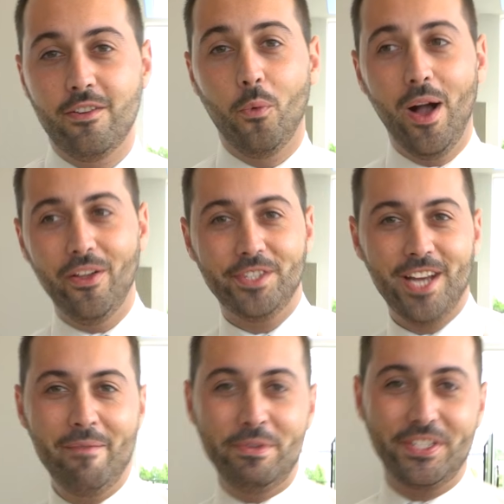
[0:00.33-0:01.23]
Well, the
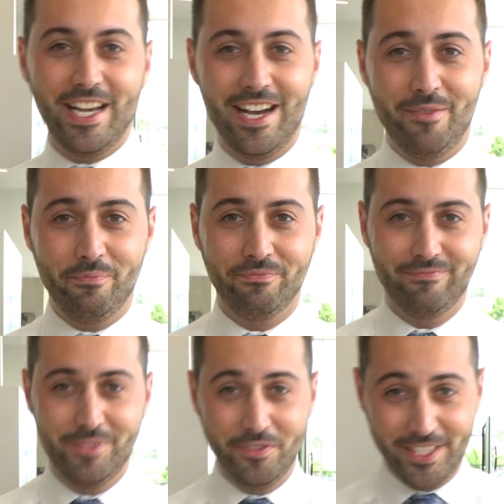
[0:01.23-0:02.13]
time has come.
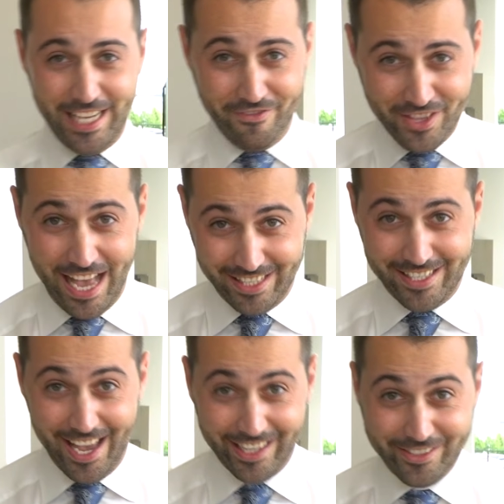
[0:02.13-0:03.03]
You've saved the nest
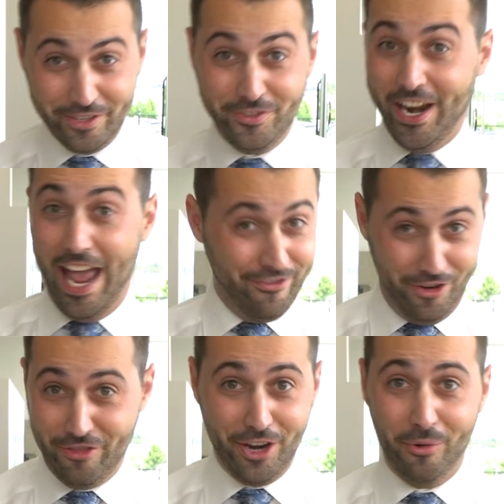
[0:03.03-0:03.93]
egg, you've done
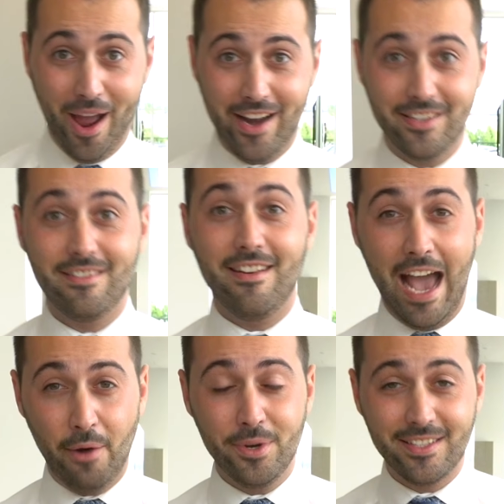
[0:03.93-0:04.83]
everything right.
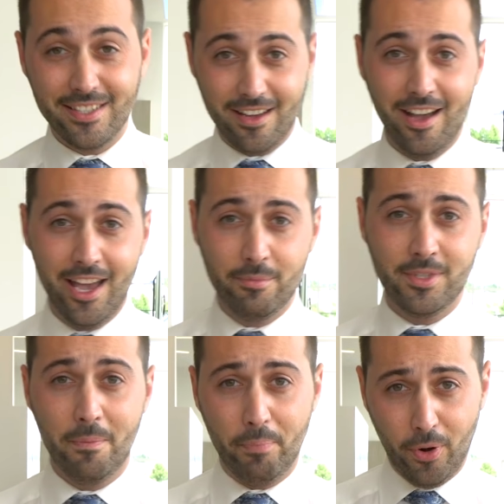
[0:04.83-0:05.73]
Now it is time
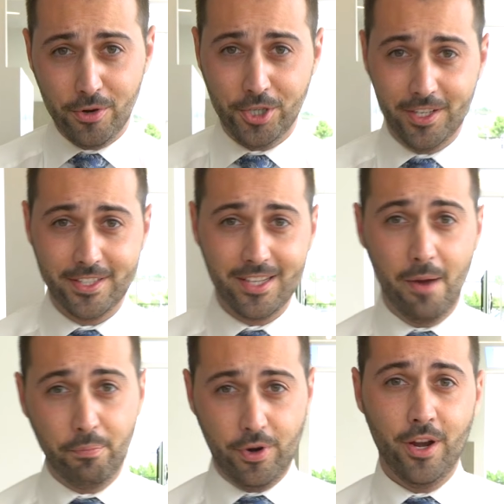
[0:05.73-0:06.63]
to purchase
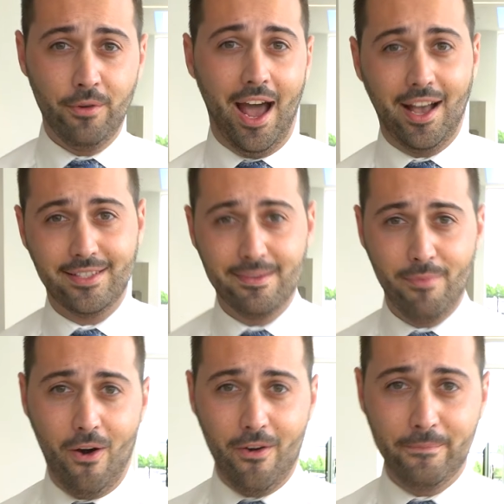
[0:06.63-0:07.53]
a pre-owned Aston
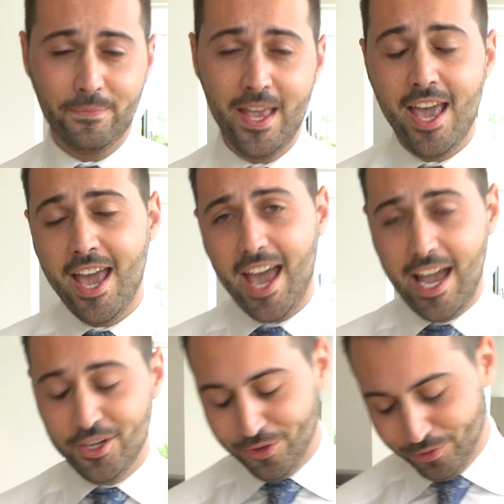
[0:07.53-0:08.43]
Martin.
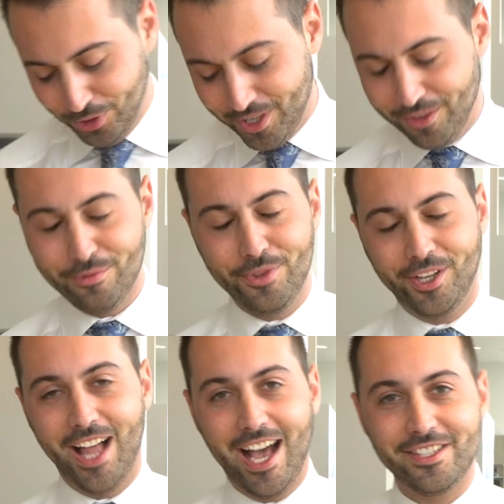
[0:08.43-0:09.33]
And you're looking through the
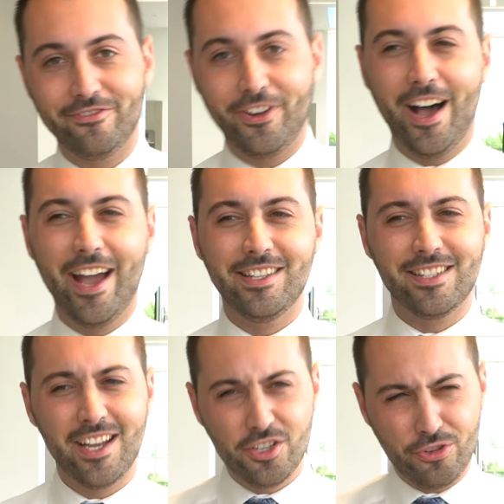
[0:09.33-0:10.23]

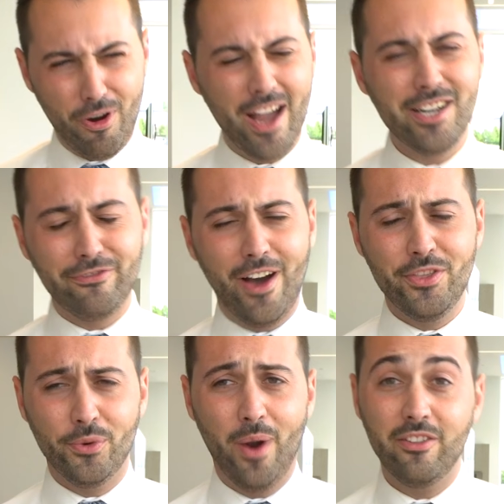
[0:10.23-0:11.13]
classifieds, trying to
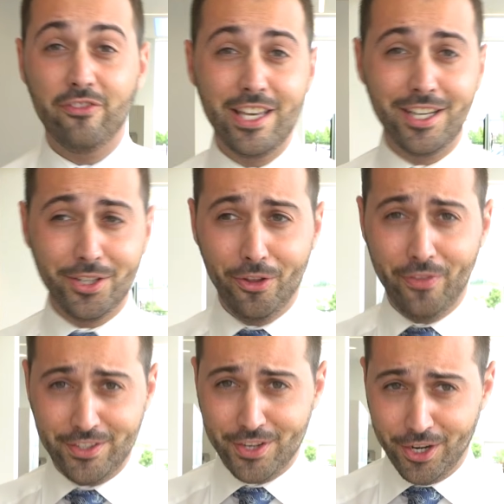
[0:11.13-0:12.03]
find the right vehicle
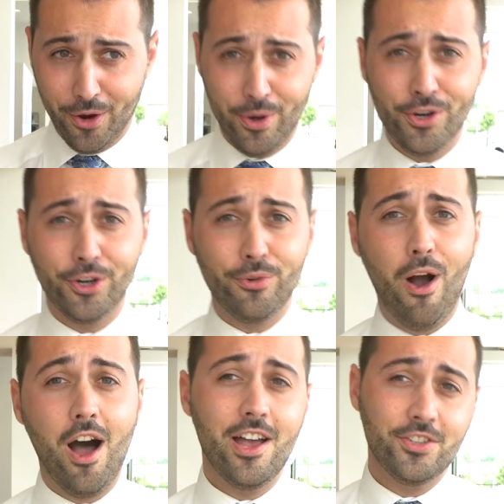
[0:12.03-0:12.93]
that's going to go in your
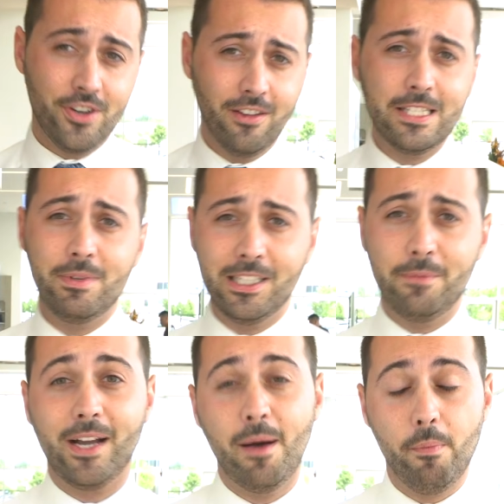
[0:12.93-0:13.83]
garage and ultimately
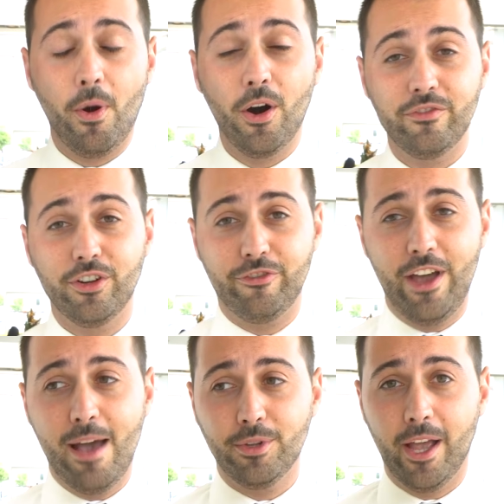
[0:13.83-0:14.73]
become a part of your
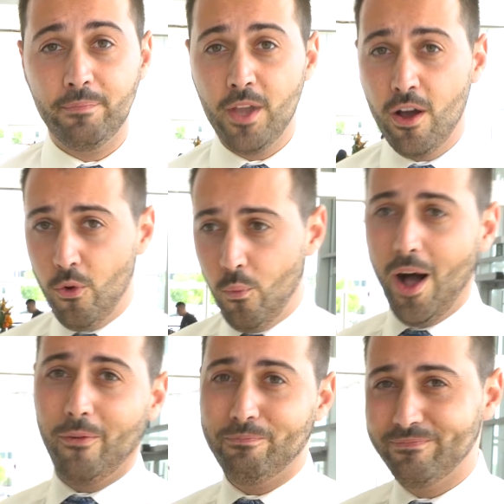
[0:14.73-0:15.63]
family.
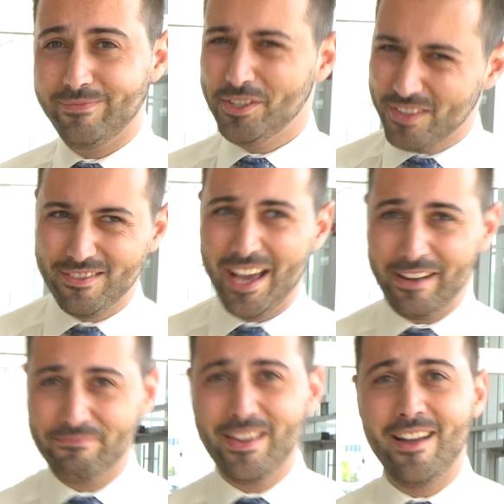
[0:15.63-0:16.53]
Well, here's the thing.
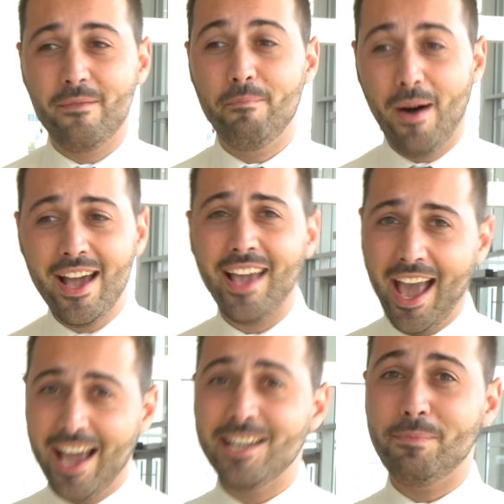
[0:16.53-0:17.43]
Buying
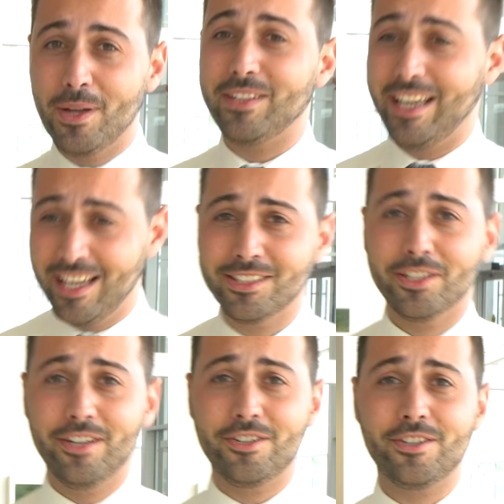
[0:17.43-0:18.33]
hand-built
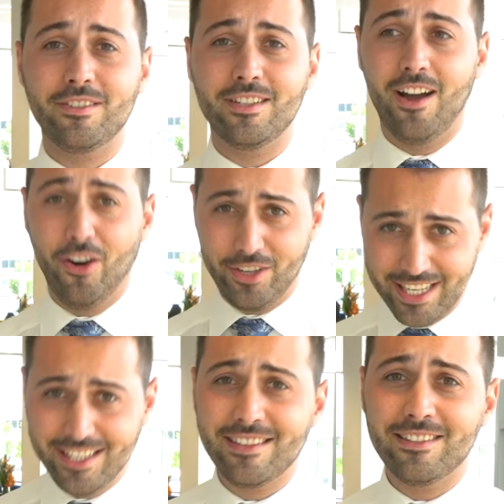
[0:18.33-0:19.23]
English,
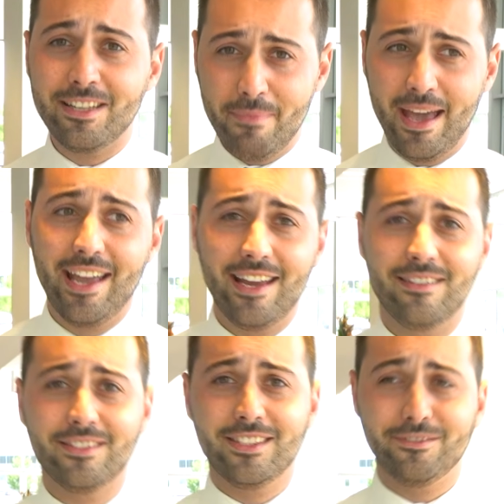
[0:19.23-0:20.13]
artisanally
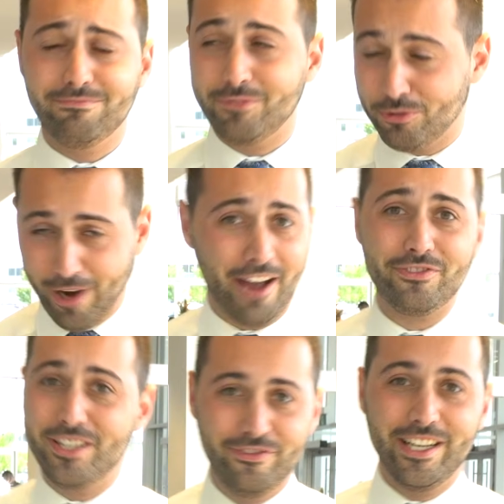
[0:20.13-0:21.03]
made,
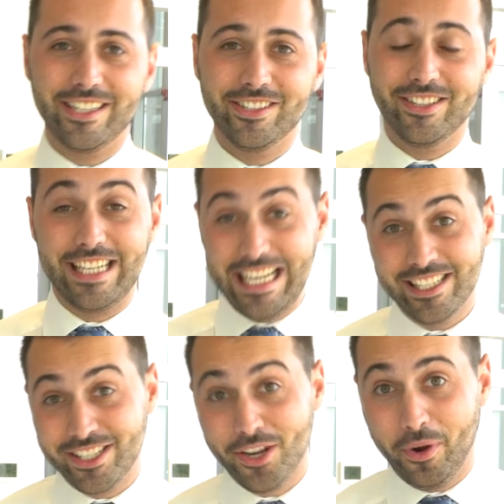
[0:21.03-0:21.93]
crafted vehicles
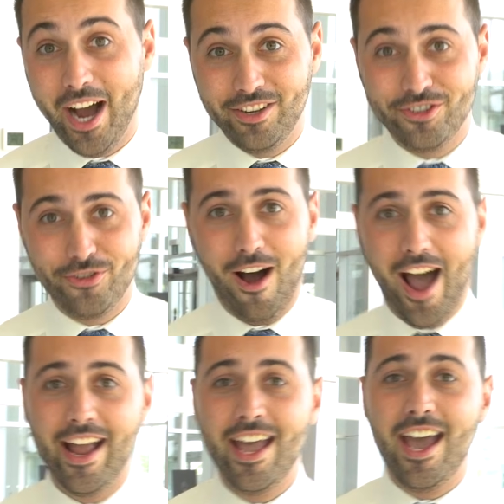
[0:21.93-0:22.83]
isn't so cut and
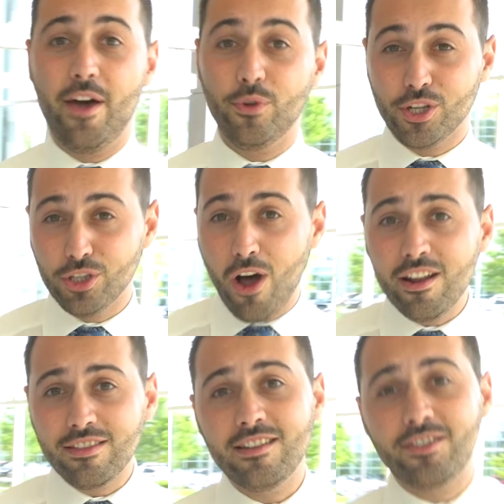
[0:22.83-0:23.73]
dry. And there's a lot
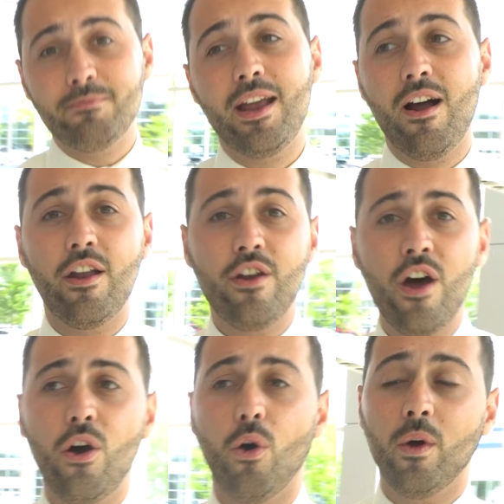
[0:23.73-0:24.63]
of things you may not
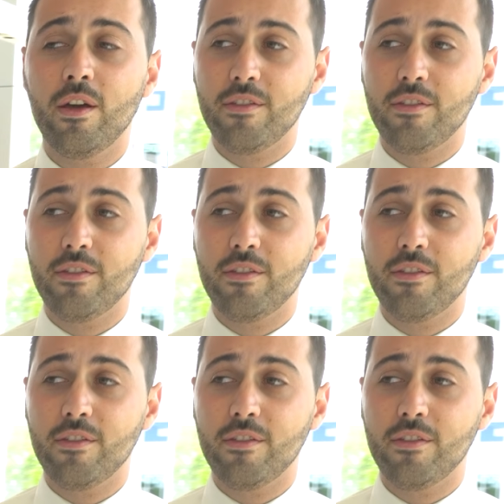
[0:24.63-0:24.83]
know.